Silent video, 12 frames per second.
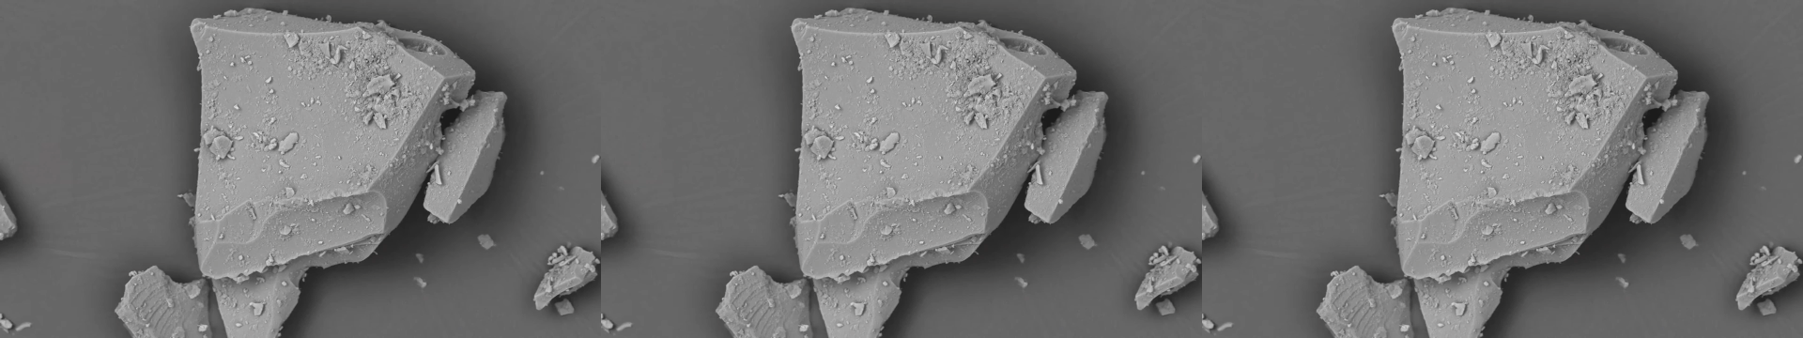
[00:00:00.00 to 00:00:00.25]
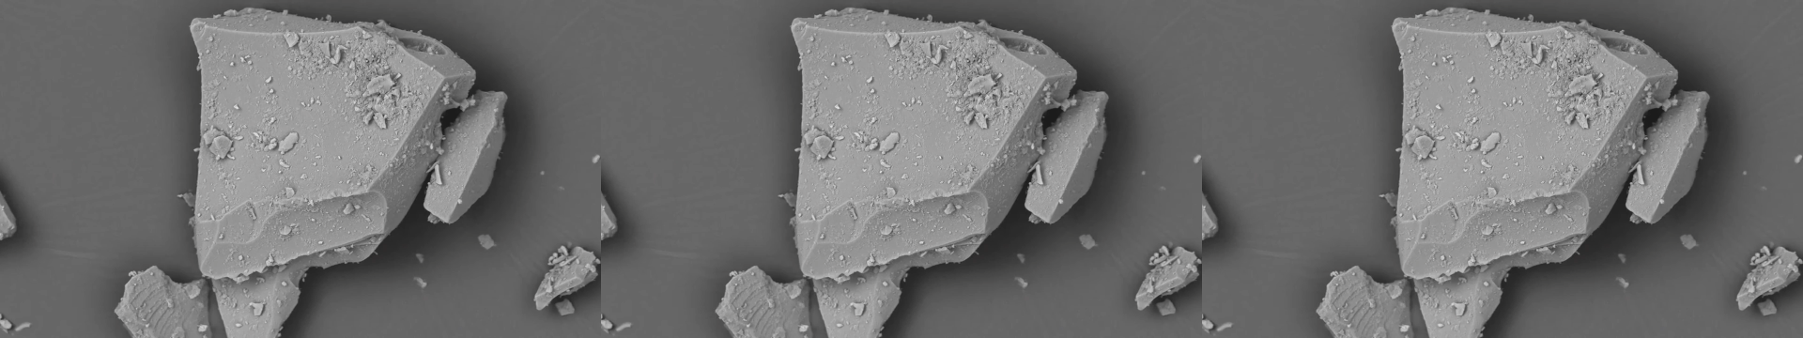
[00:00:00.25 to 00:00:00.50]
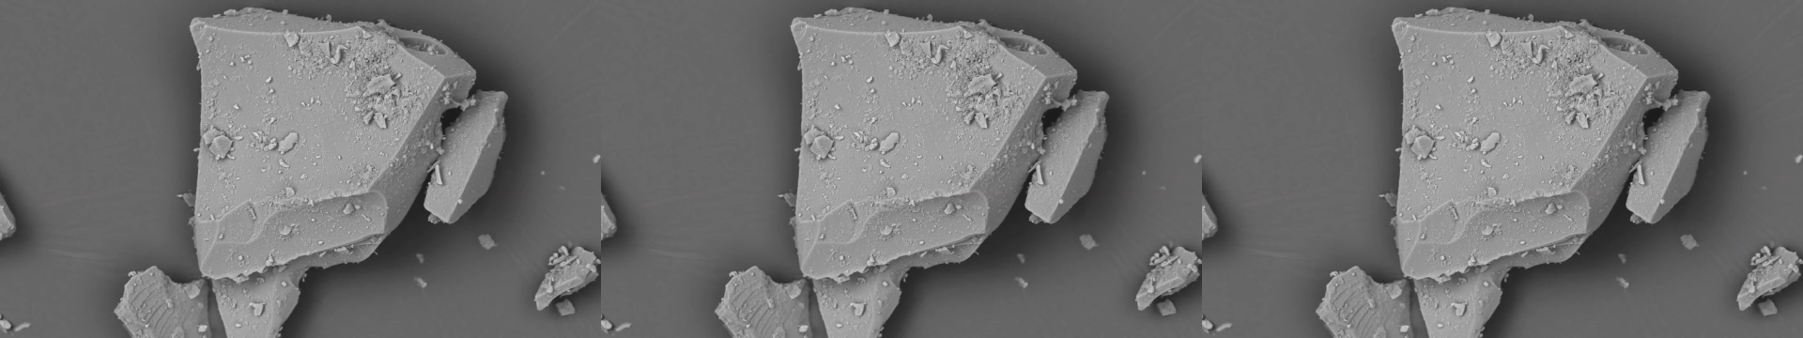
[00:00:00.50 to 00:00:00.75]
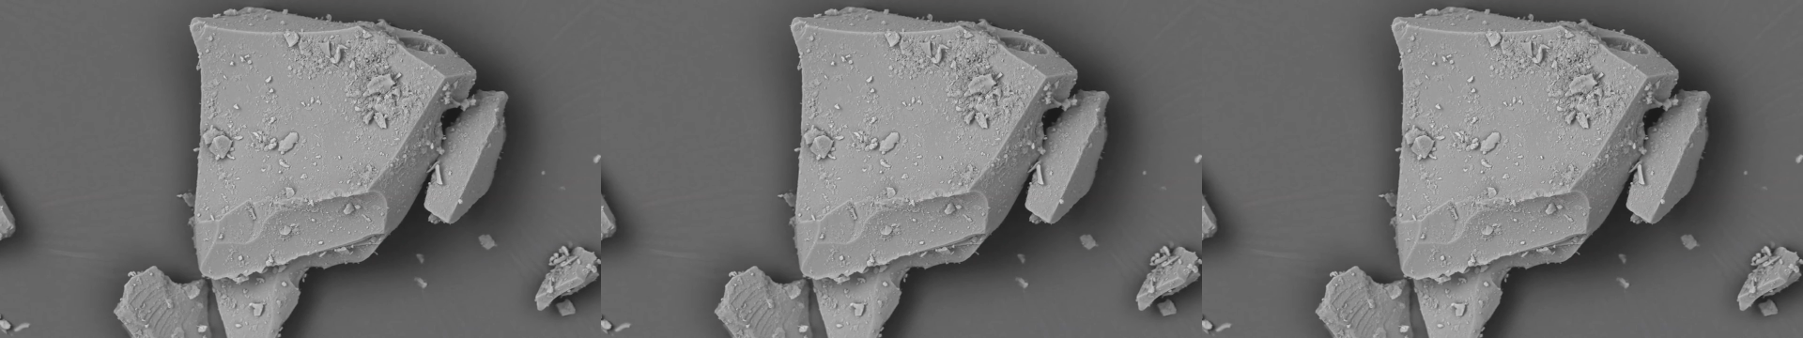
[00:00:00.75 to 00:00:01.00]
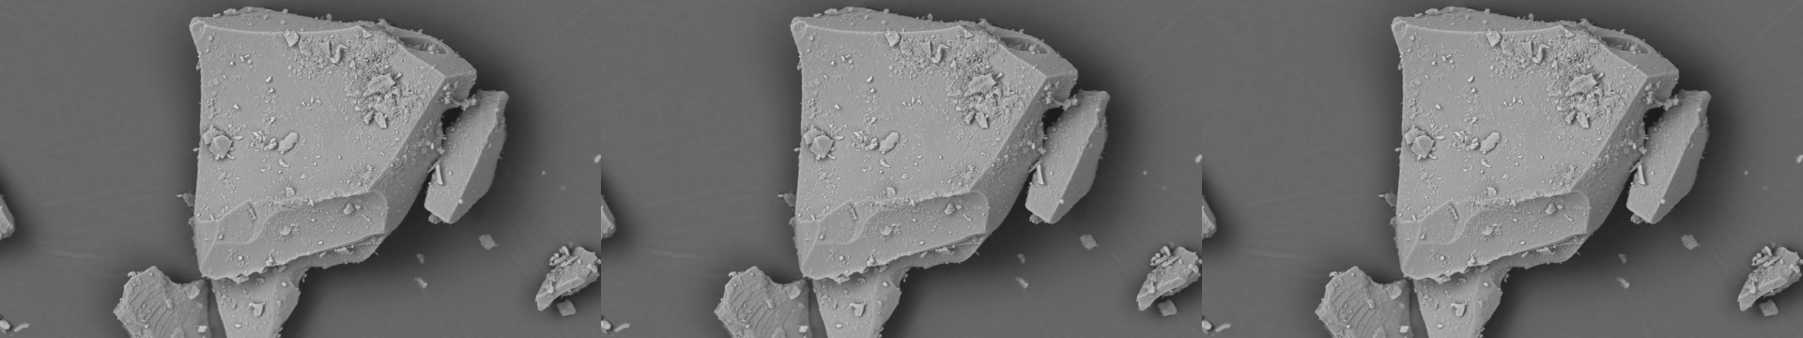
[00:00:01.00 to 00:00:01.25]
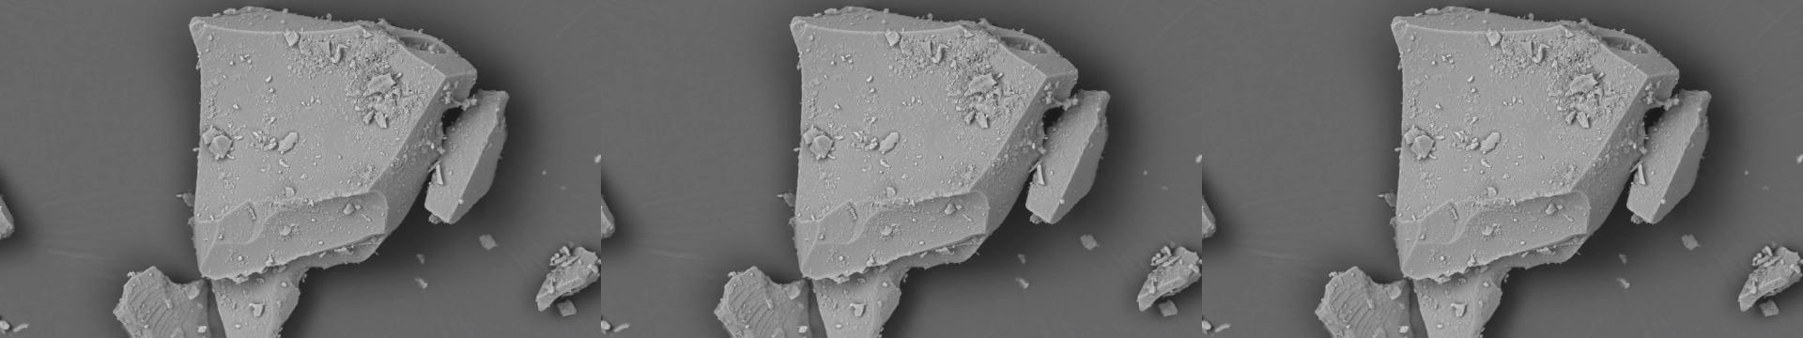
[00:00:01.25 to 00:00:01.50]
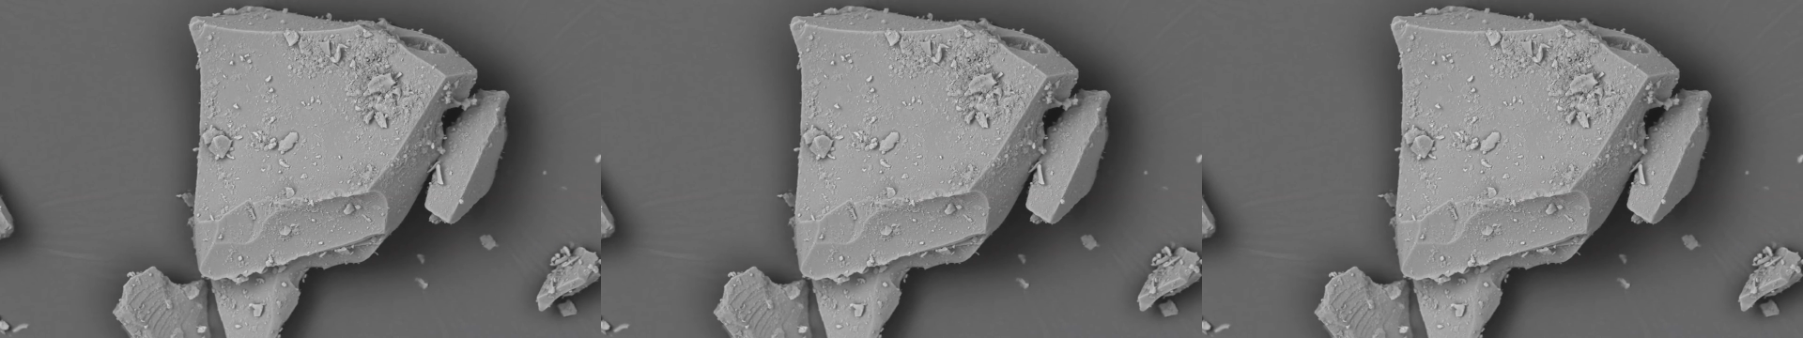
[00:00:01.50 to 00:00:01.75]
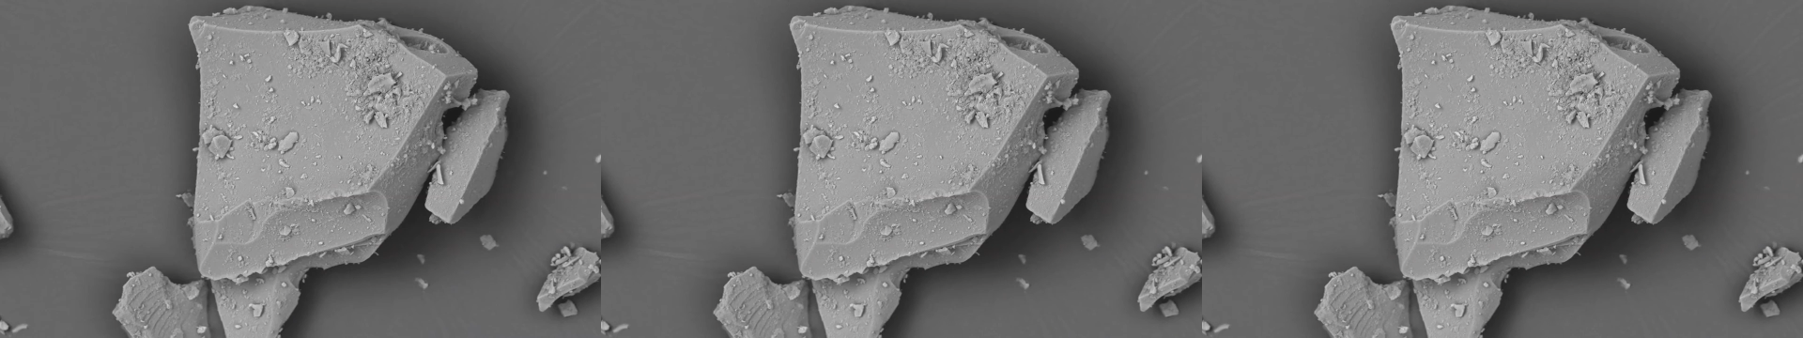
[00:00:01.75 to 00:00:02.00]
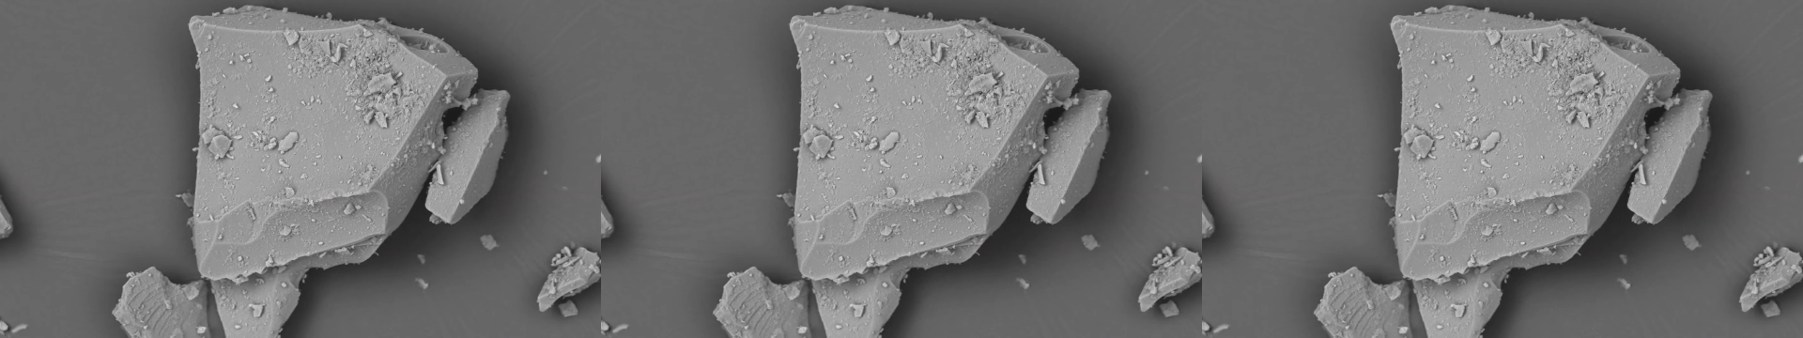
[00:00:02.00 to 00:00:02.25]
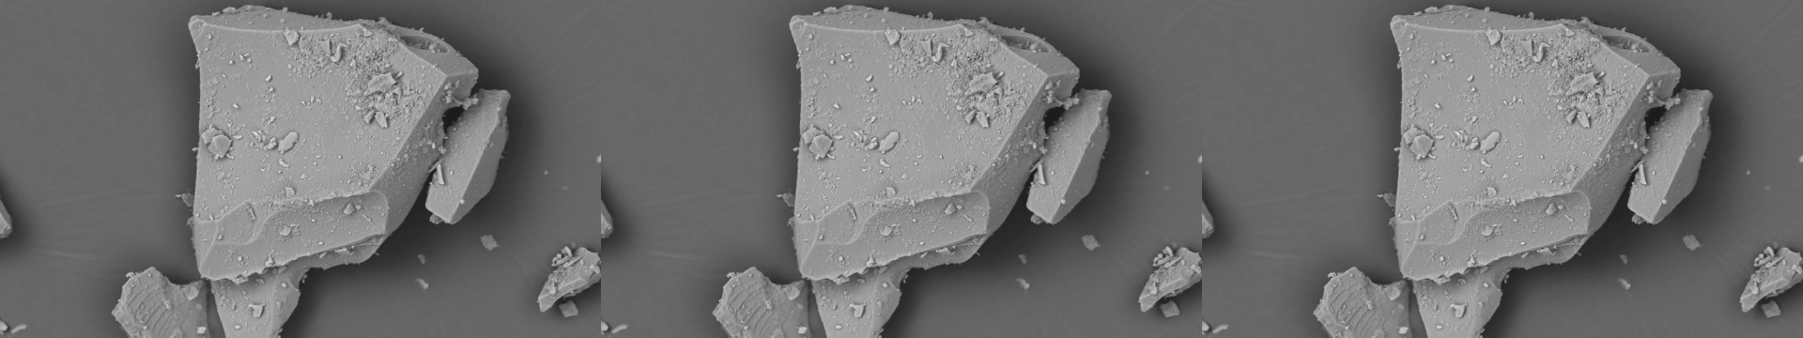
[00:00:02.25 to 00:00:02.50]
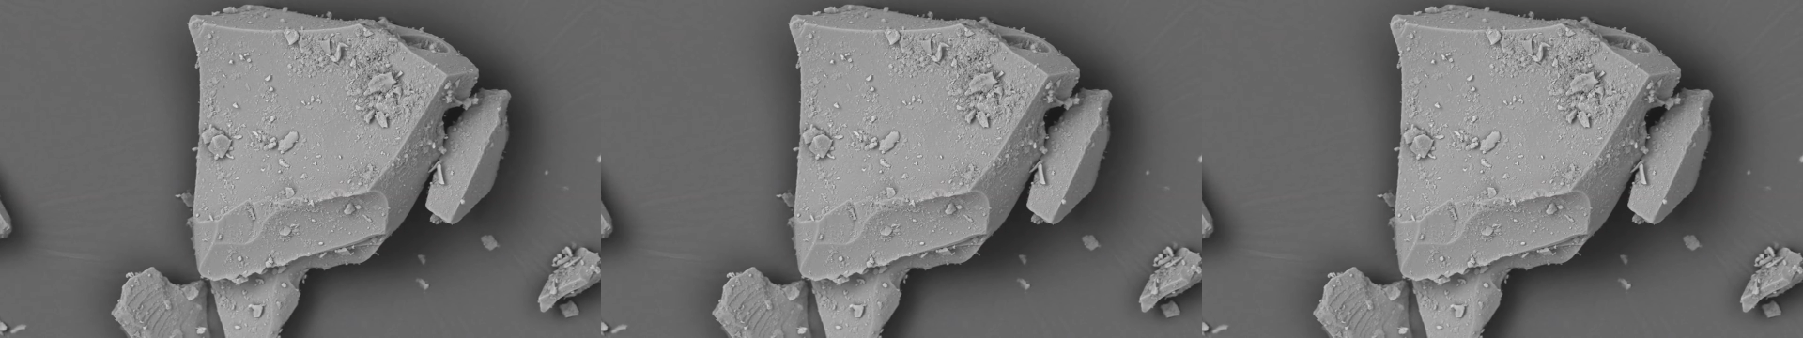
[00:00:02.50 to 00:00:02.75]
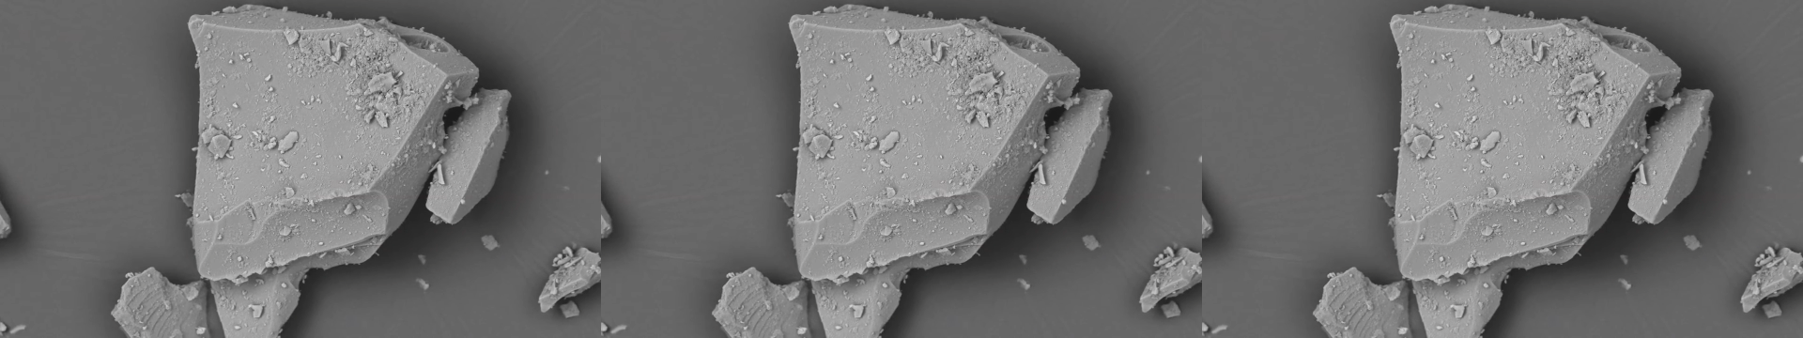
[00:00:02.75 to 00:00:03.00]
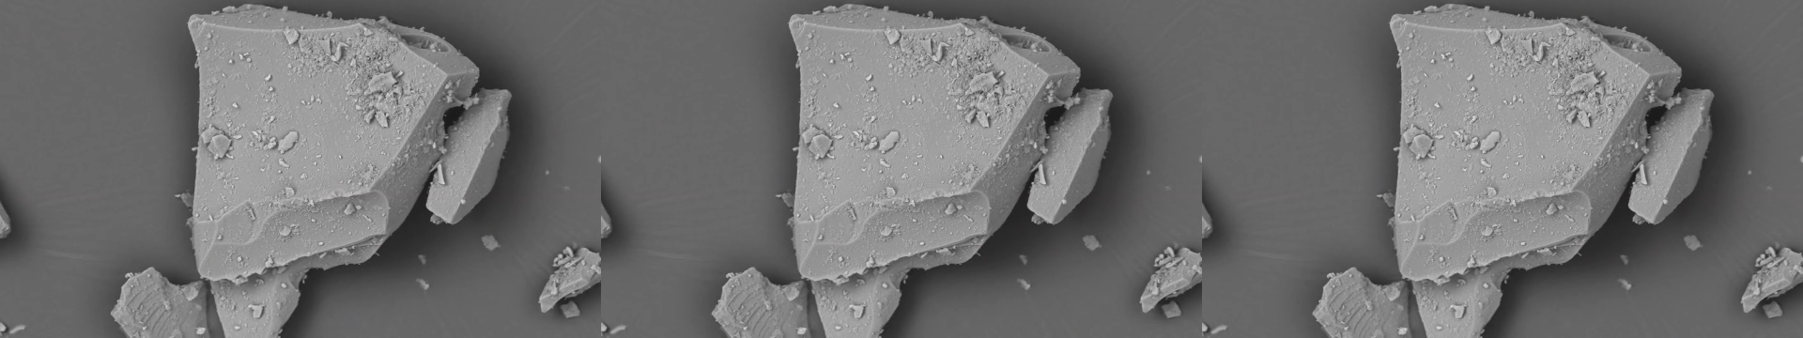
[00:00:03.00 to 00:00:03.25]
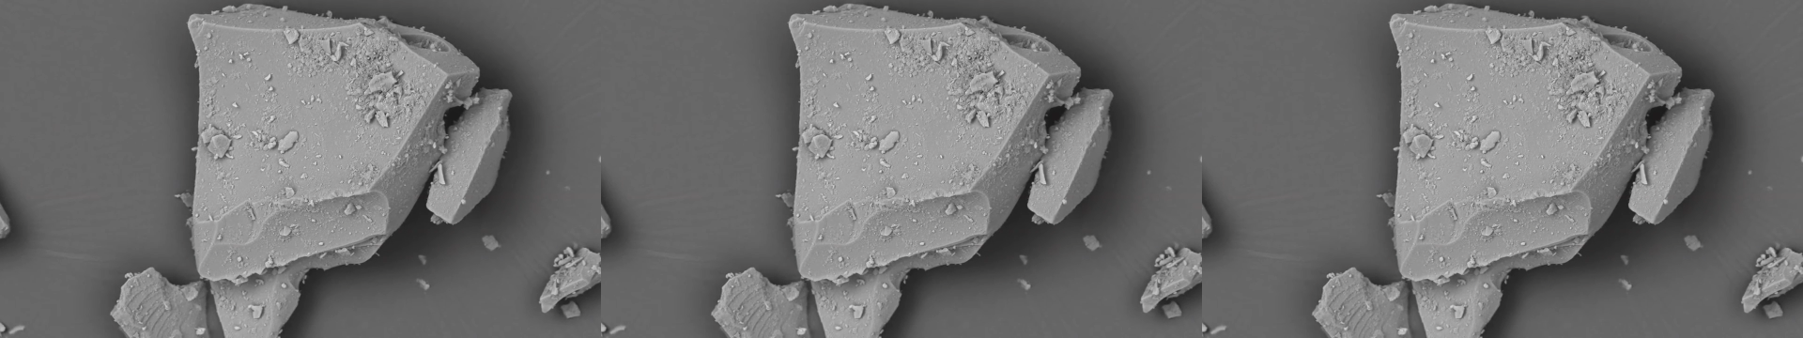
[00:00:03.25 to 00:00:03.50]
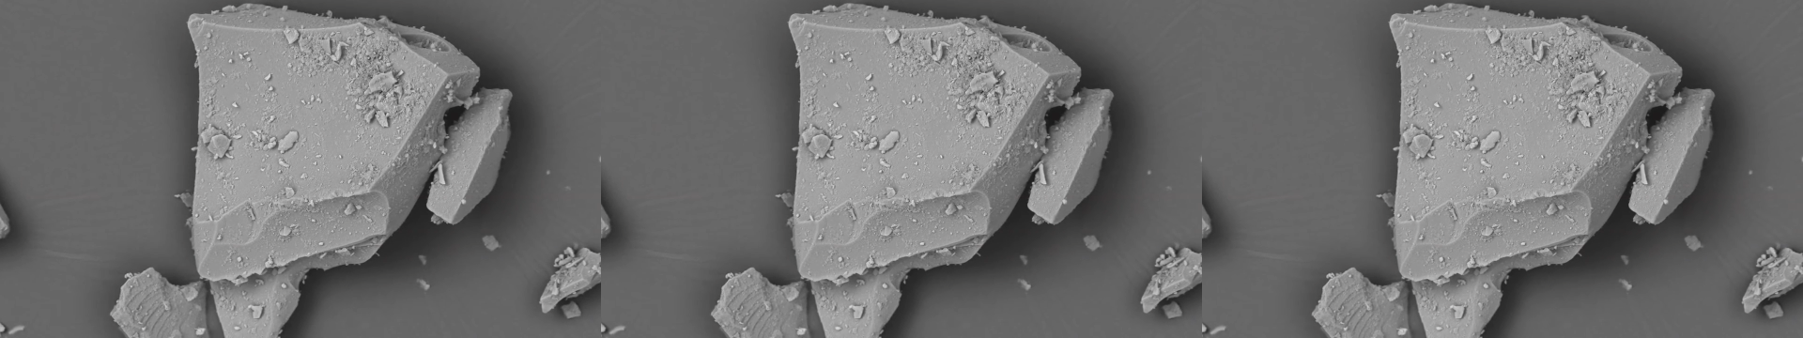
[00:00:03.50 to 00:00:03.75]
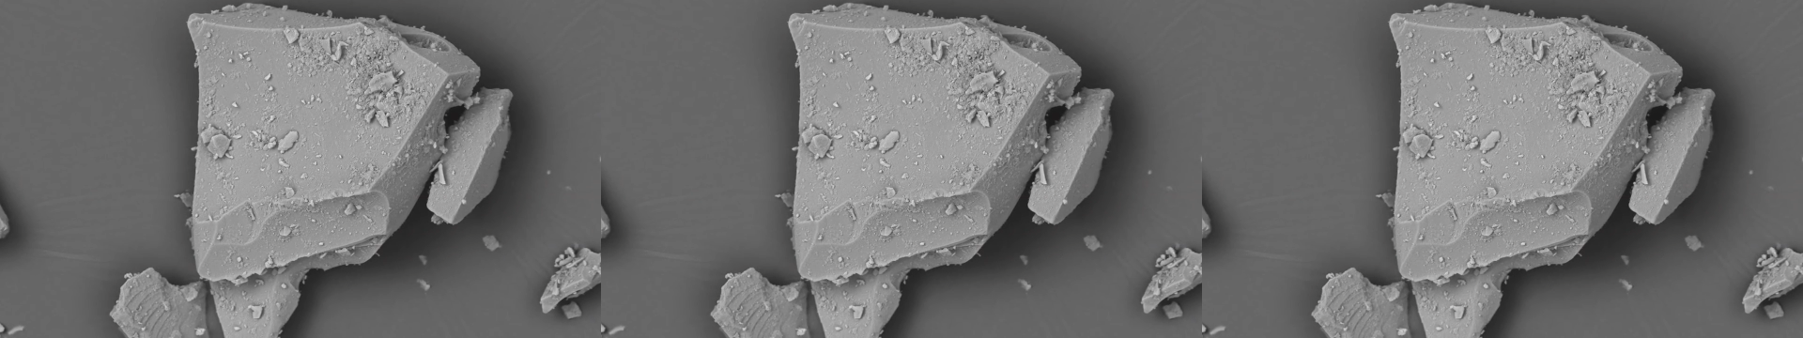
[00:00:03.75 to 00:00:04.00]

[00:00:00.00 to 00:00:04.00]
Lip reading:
[unreadable: no face in view]